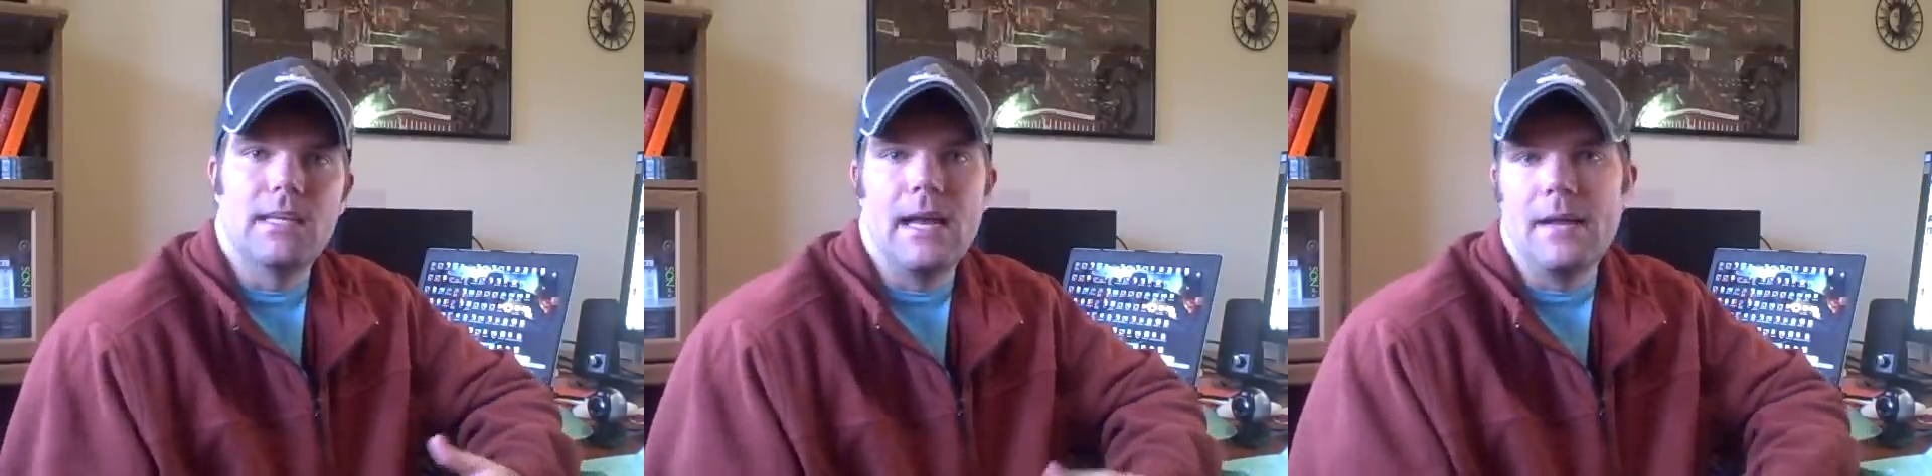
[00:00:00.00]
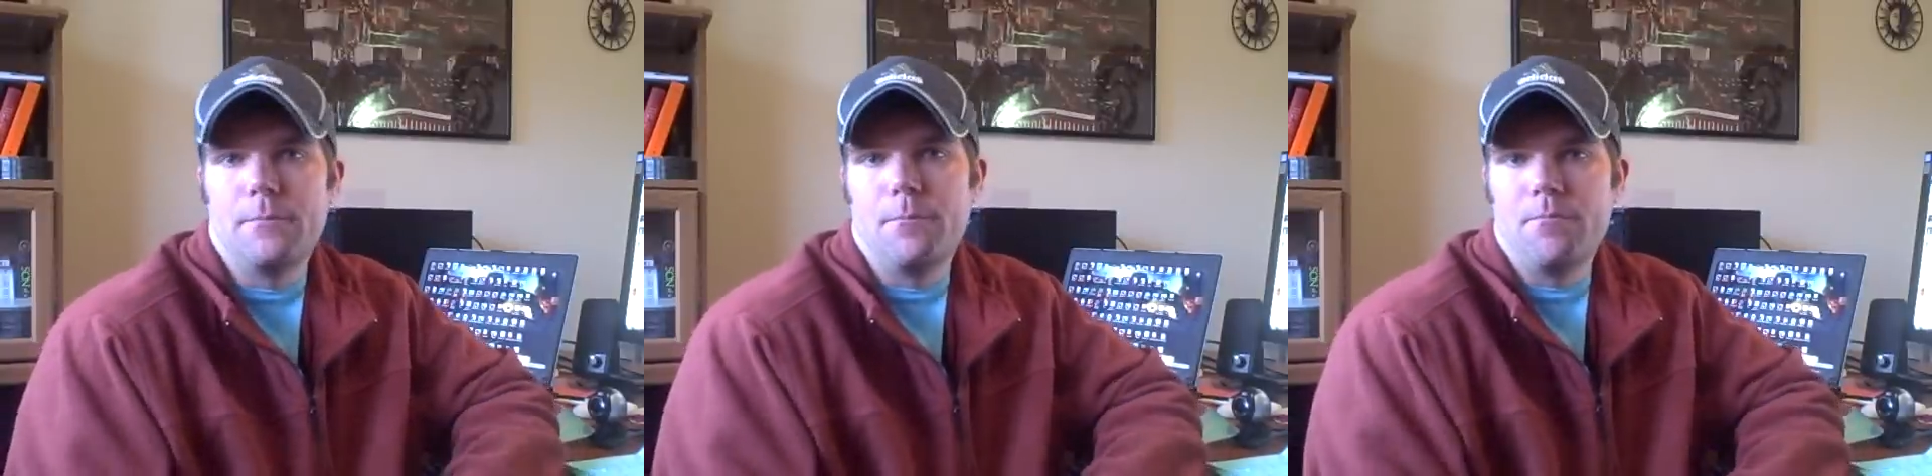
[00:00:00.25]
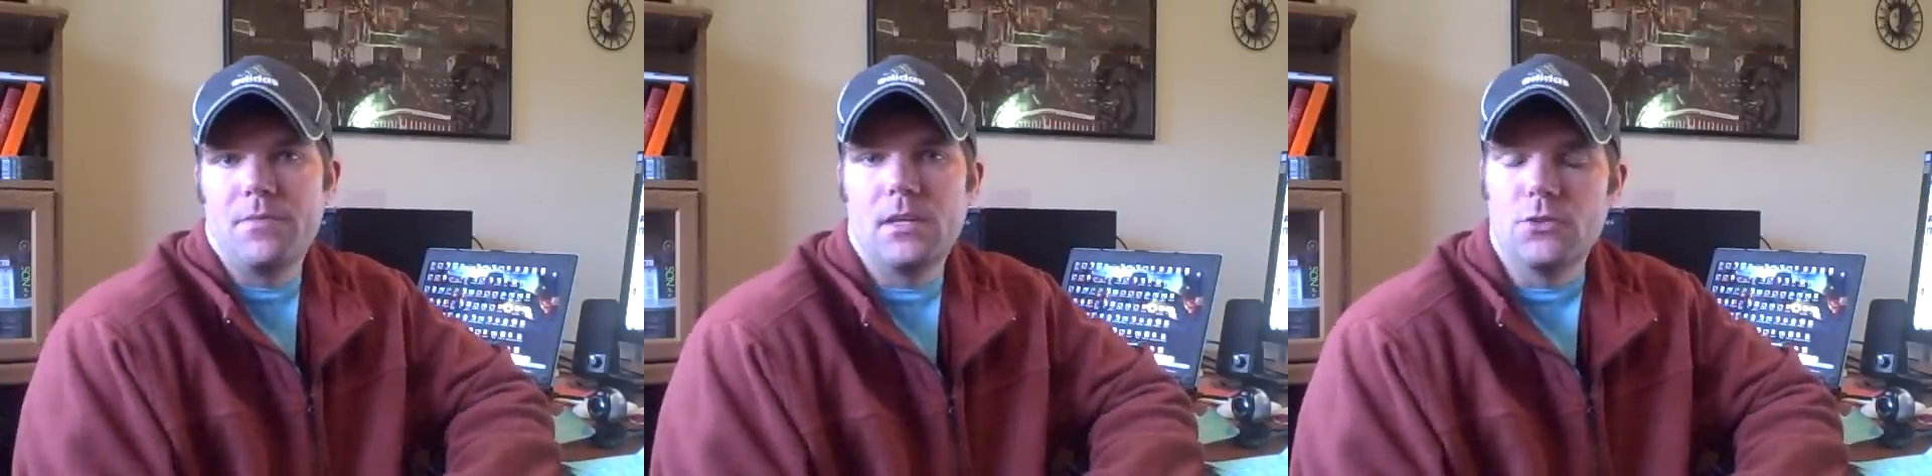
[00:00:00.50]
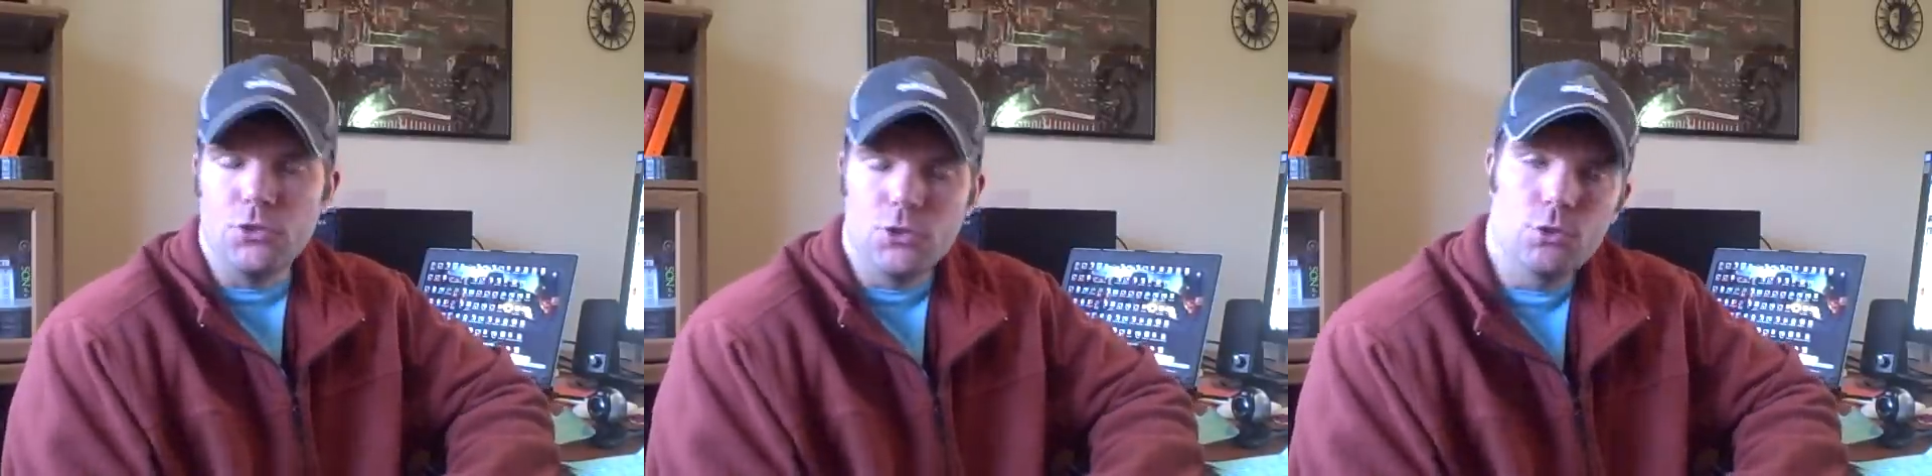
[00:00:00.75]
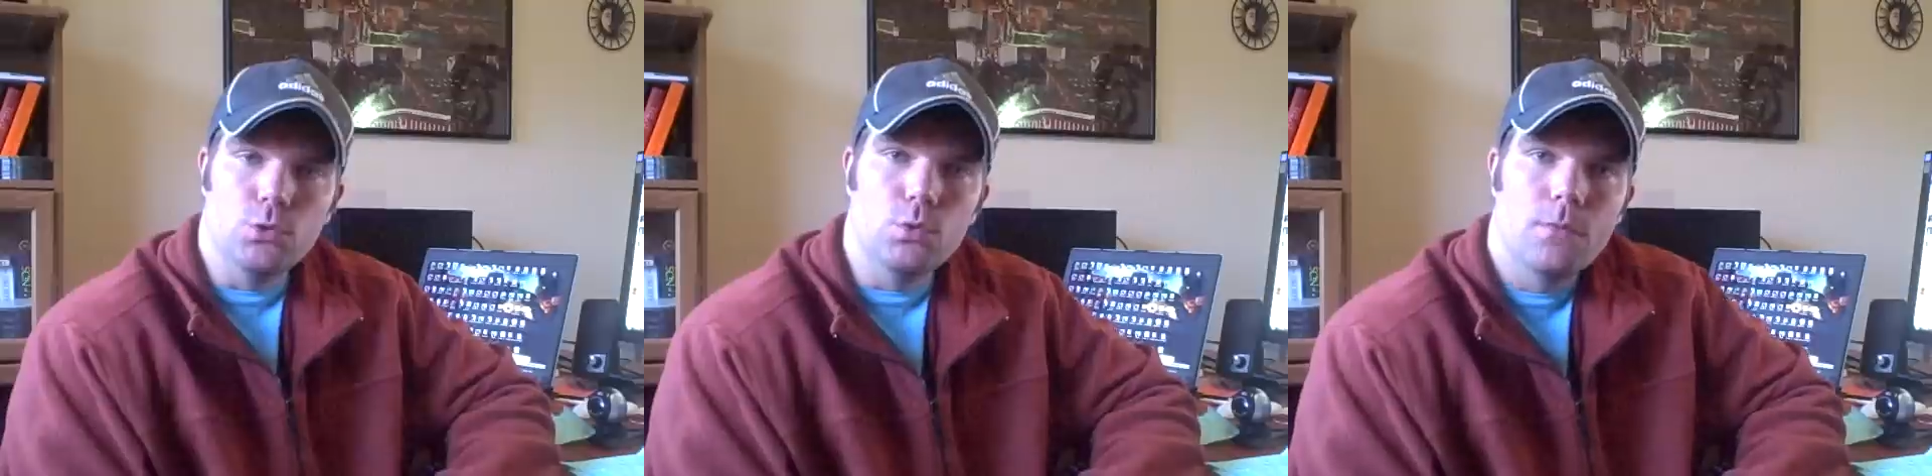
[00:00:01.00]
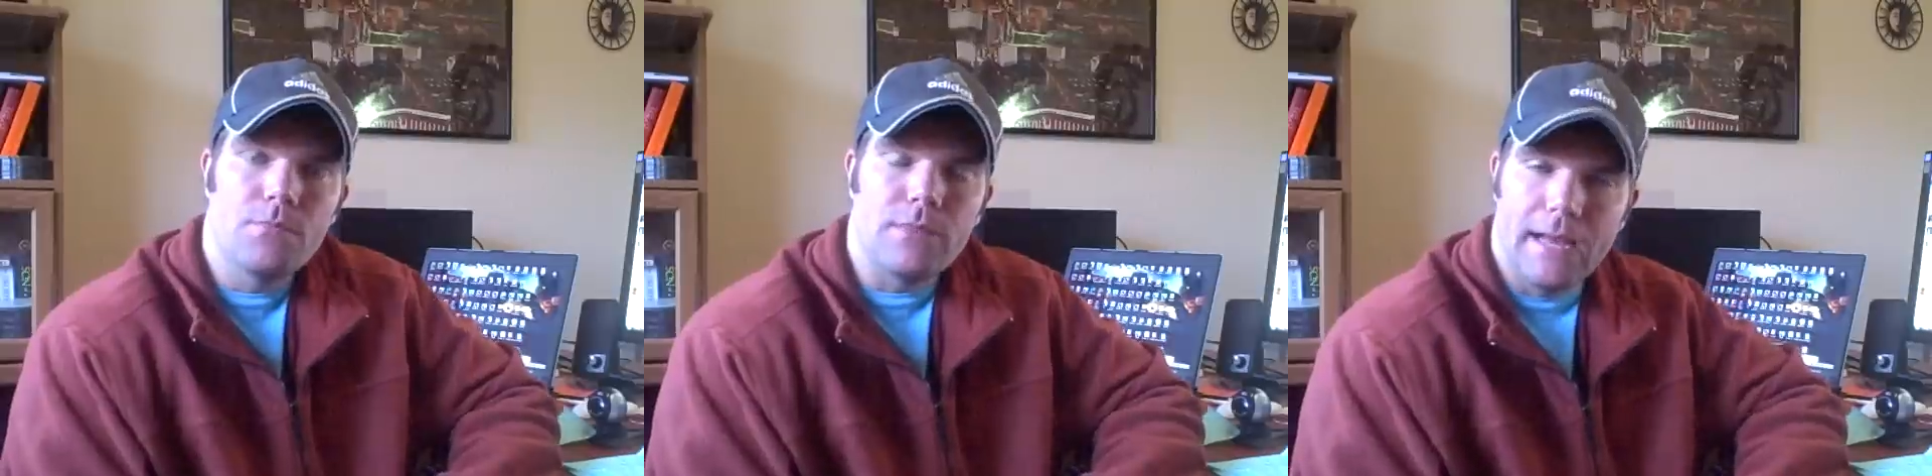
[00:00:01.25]
that
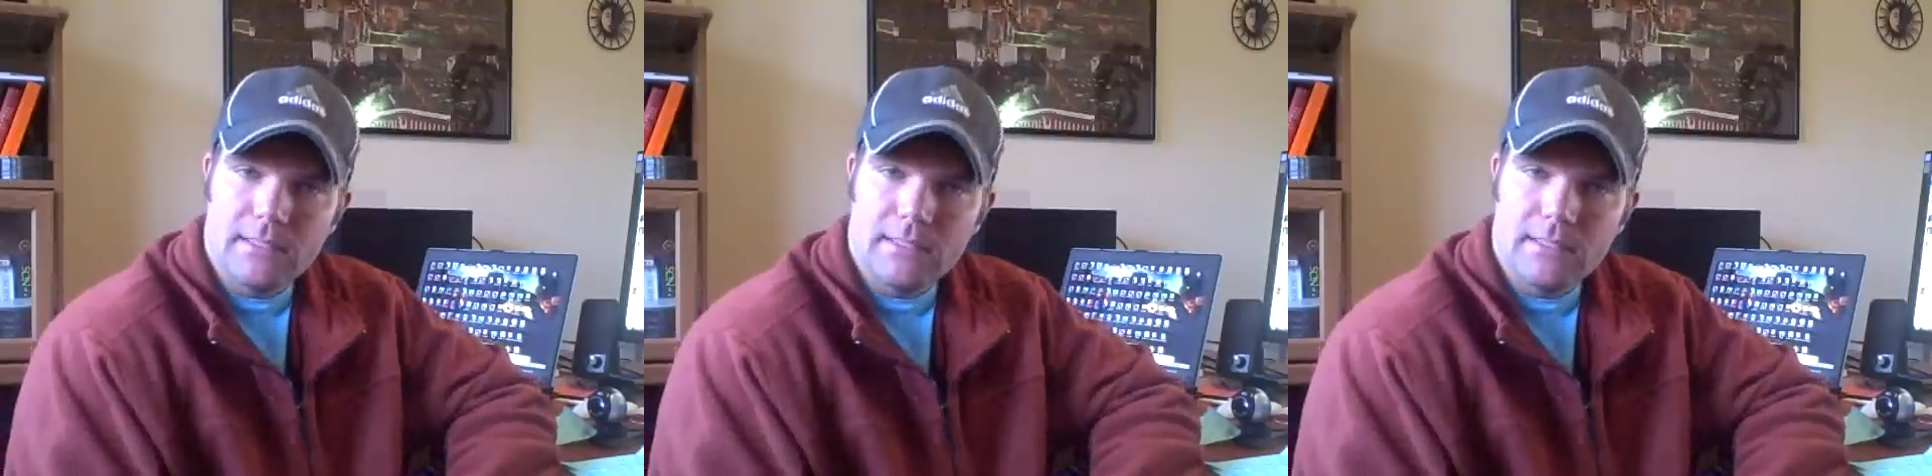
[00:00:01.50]
you,